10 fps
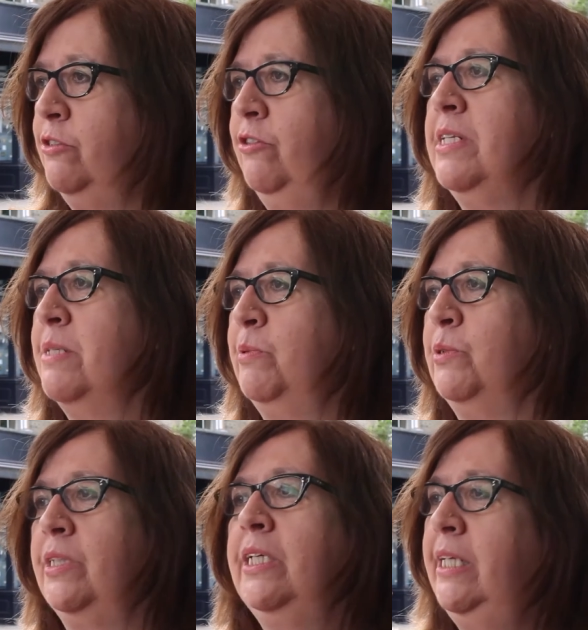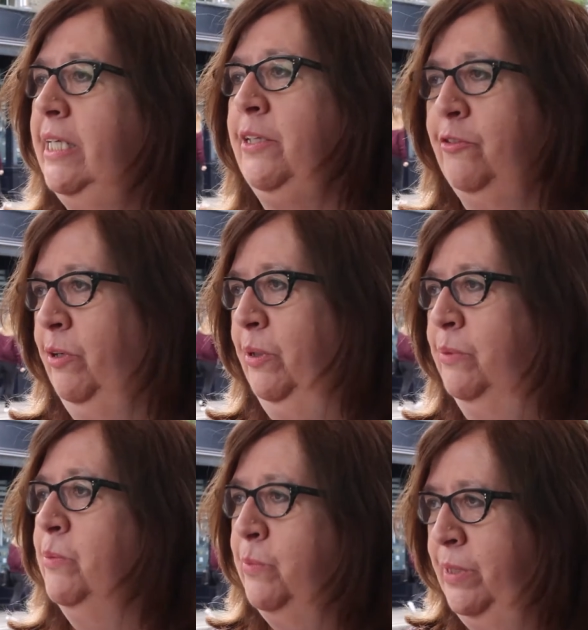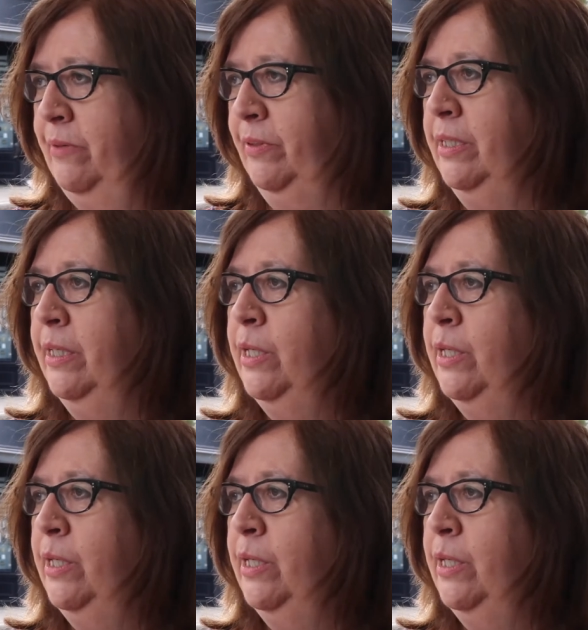transport, Heathrow, whatever.